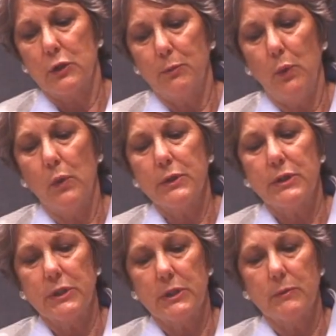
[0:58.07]

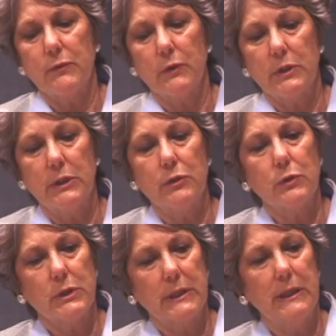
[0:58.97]
support systems for the
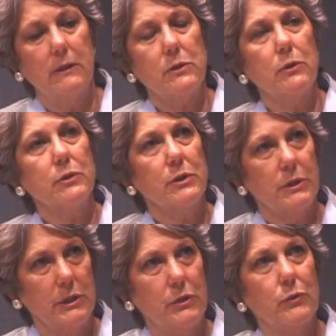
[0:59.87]
teachers, the
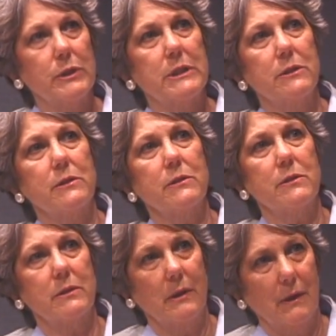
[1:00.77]
counselors, the teacher
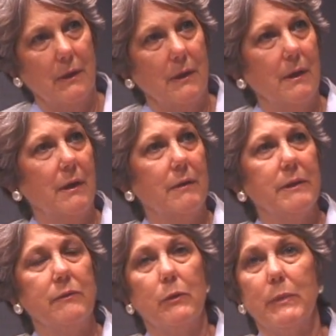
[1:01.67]
assistants,
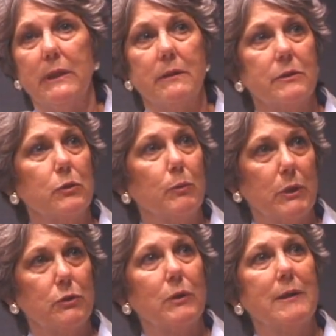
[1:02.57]
uh, even maintenance
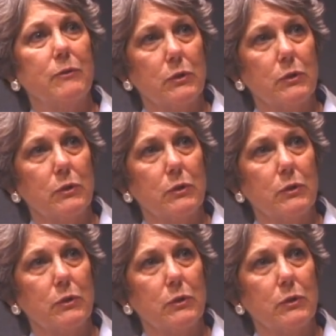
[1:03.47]
or bus